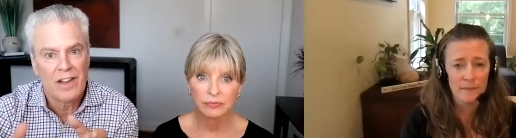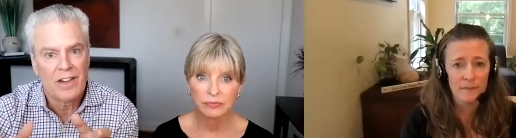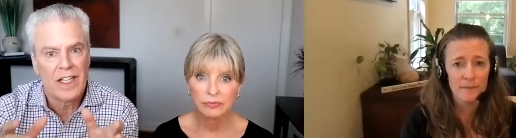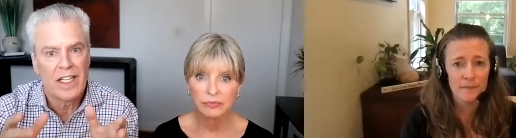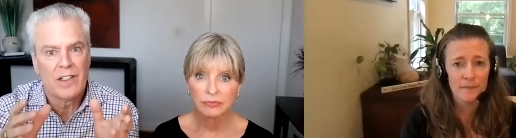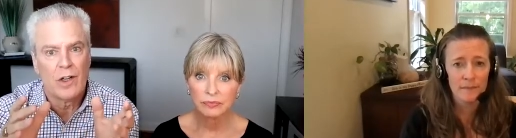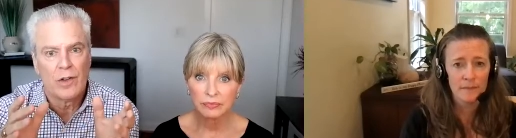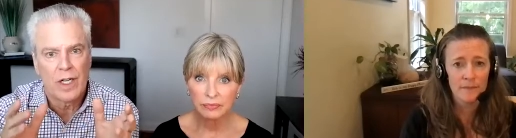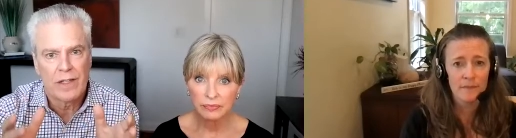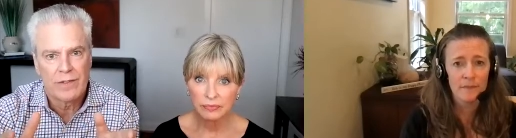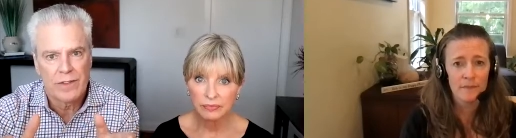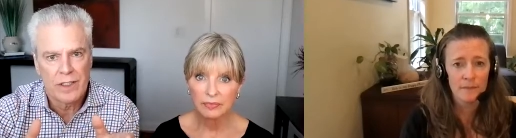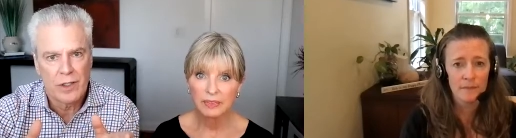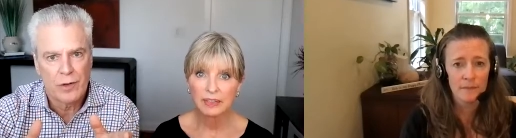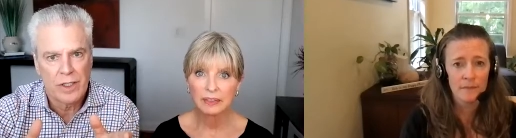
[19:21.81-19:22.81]
Speaker 1: they don't have a
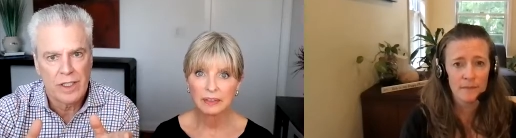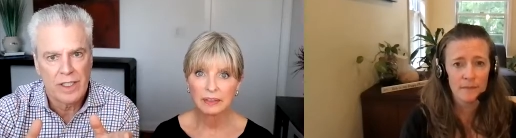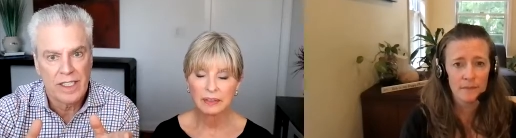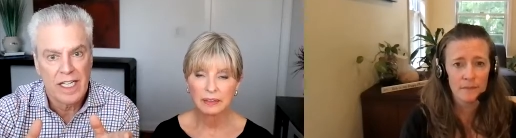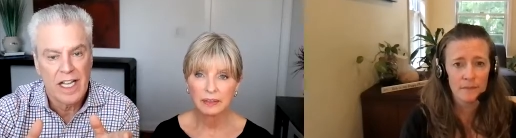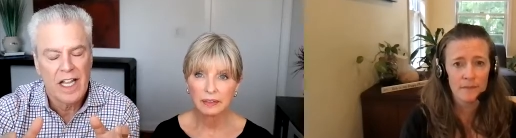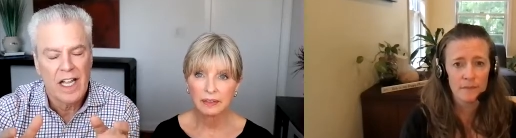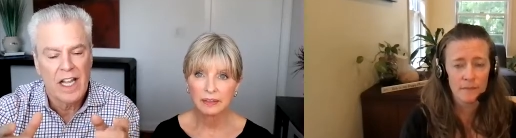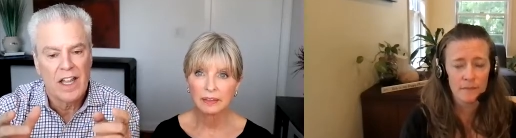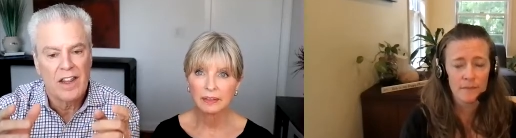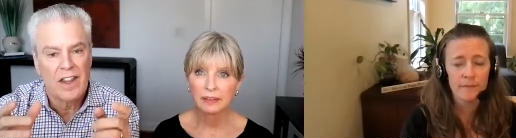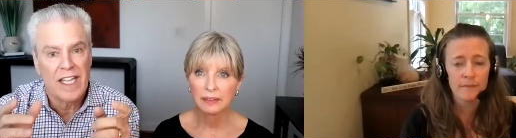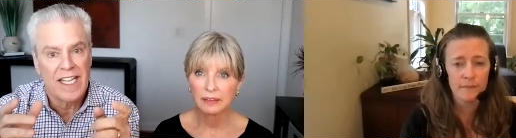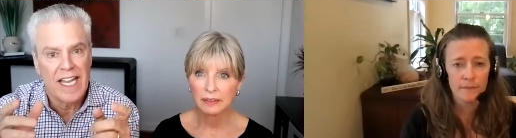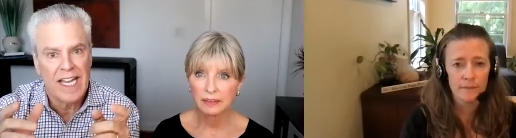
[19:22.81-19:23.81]
degree,
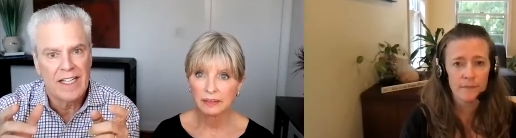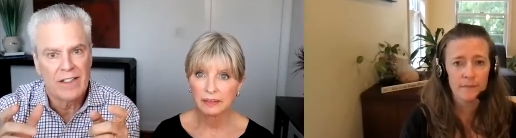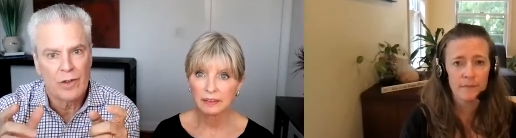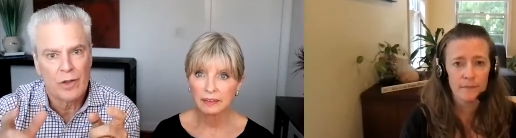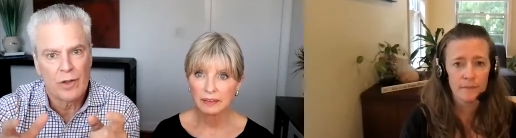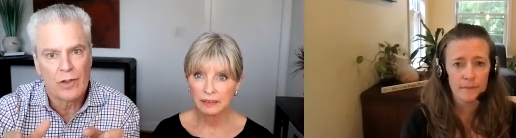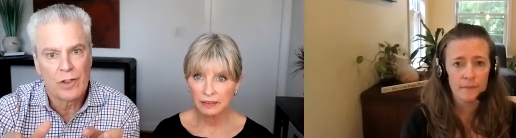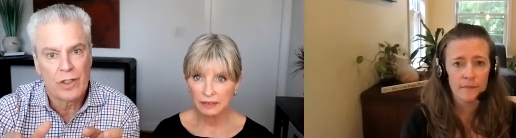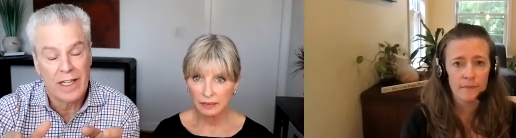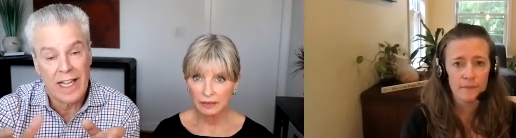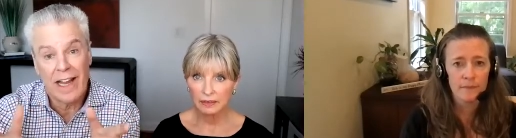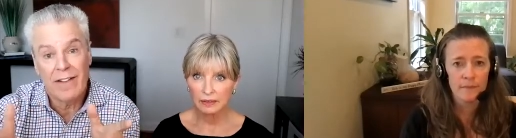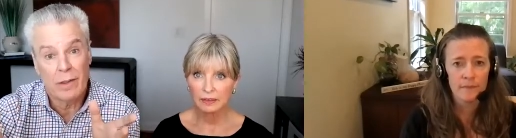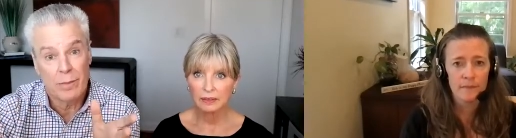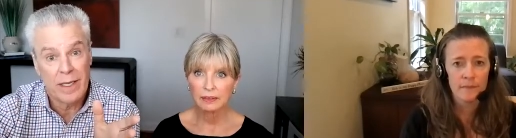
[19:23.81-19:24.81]
they can't earn, they
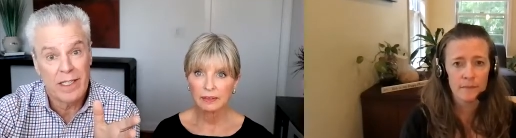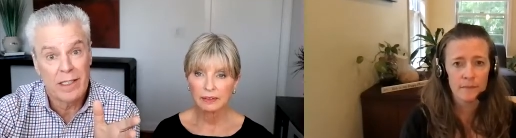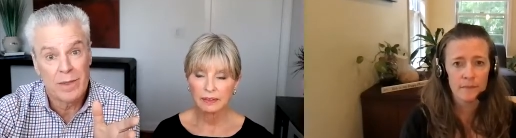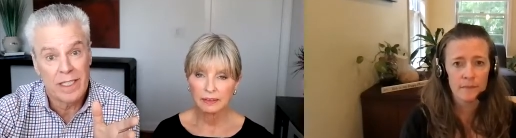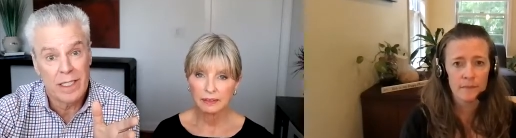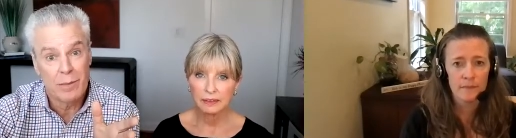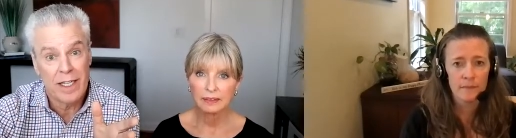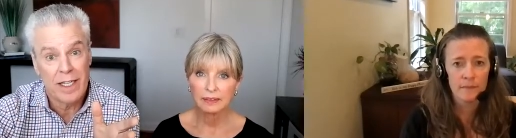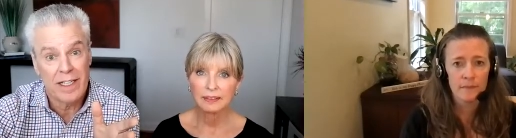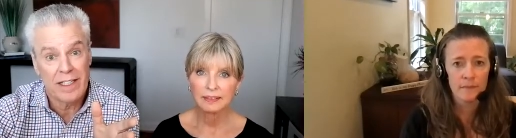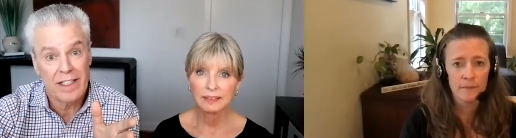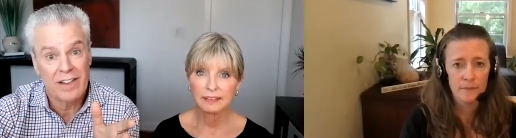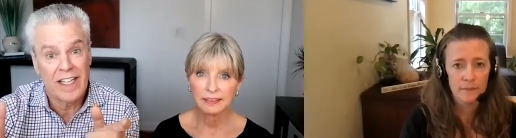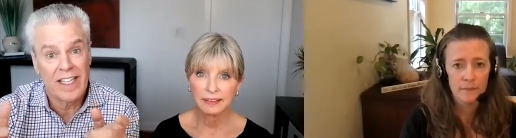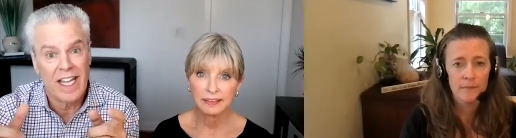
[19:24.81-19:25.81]
have to pay the money
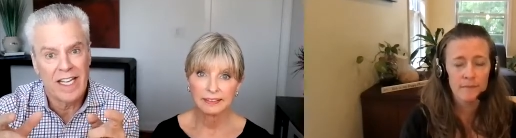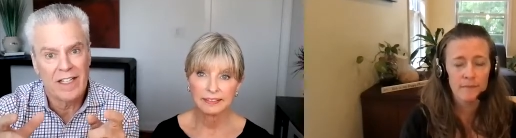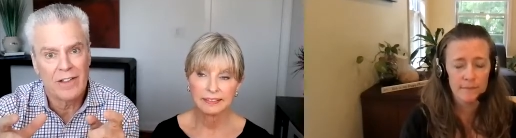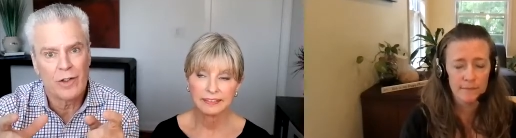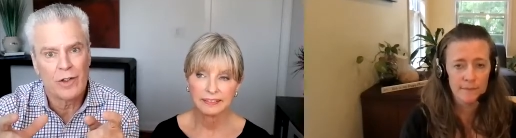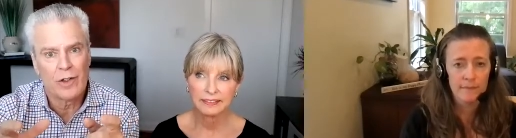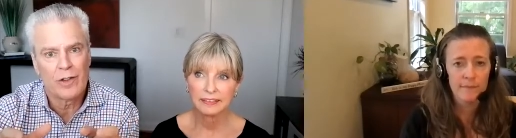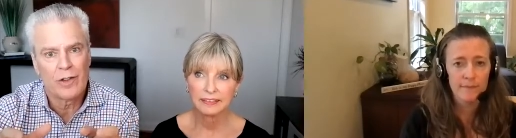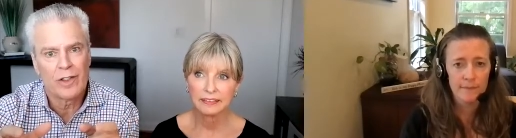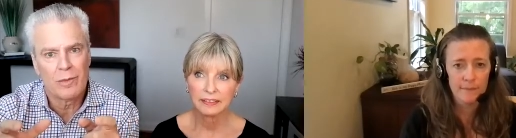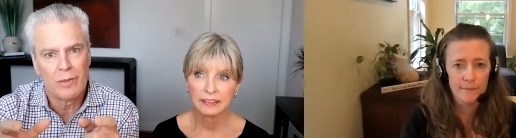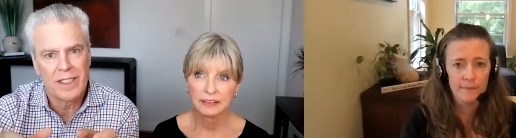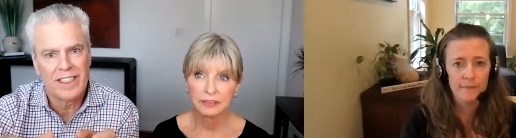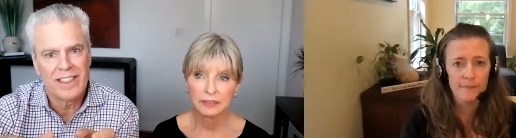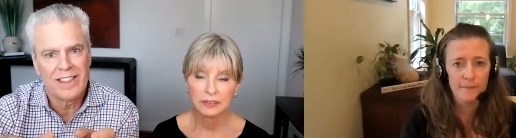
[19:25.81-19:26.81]
back, they can't earn the
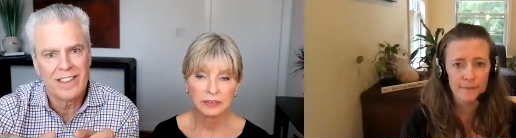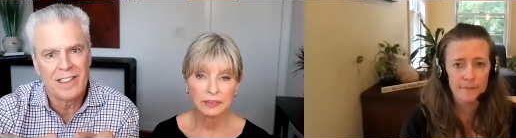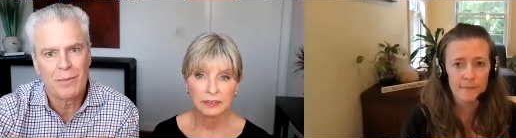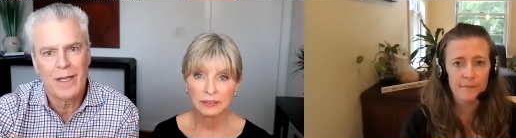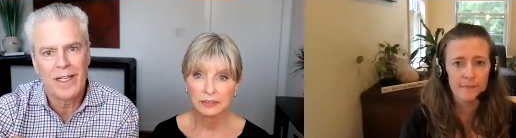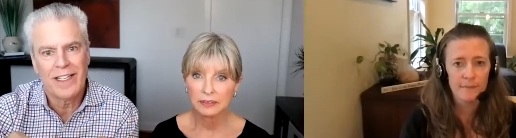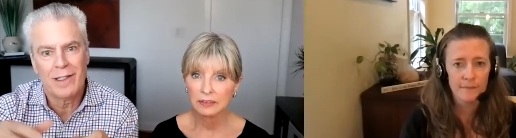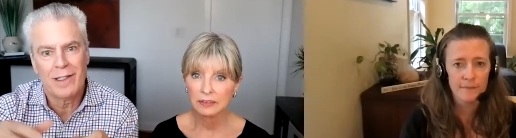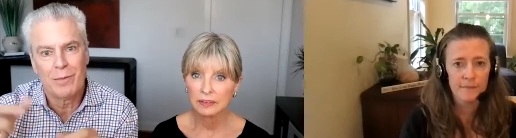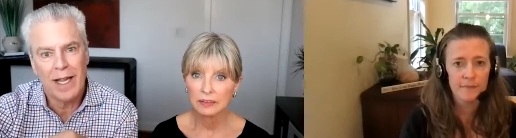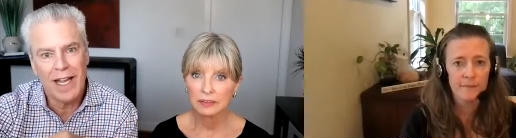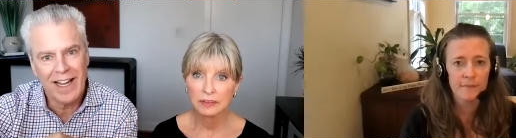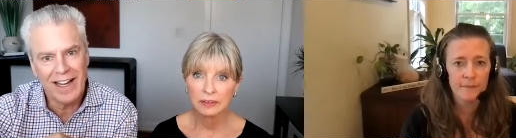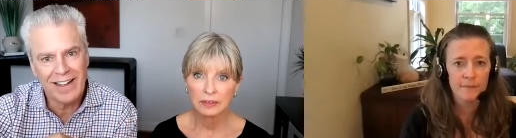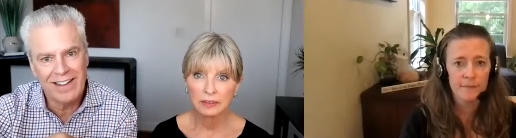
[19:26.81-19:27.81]
money to pay it
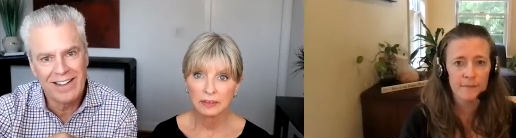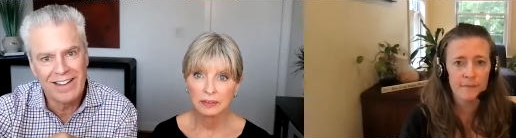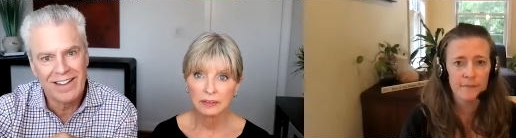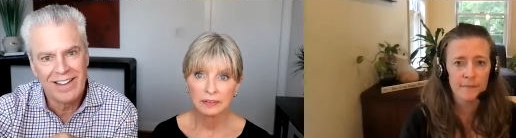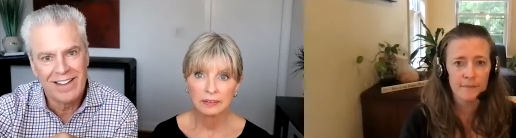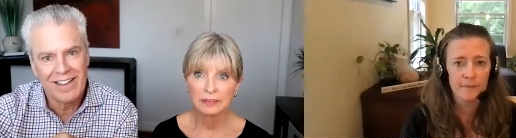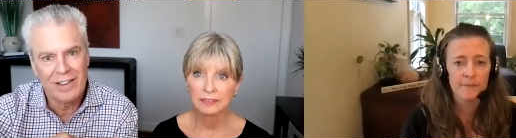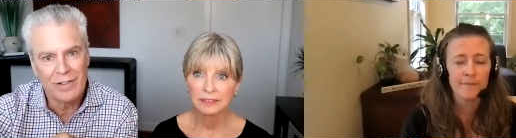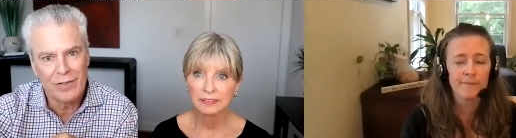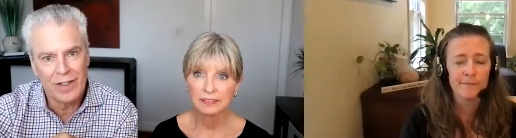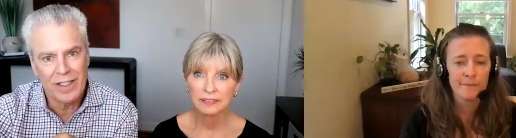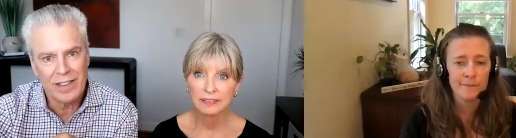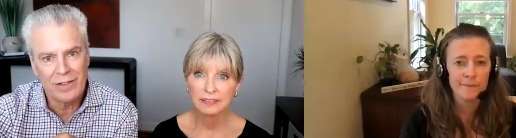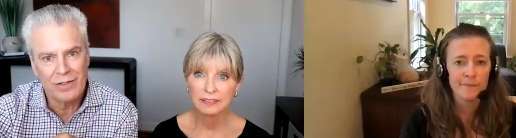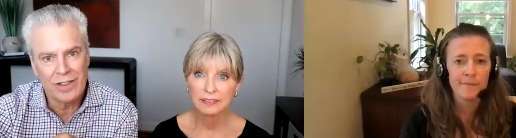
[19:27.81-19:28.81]
back
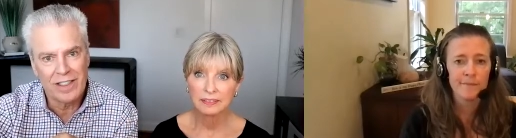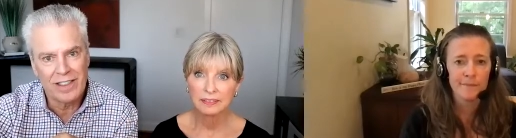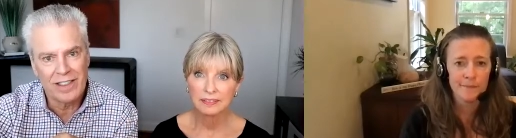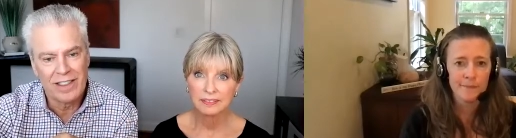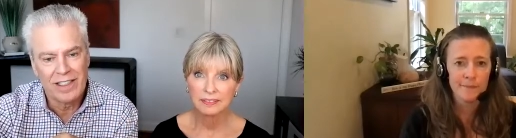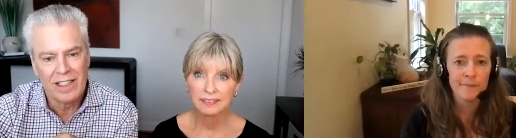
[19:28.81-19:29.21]
effectively.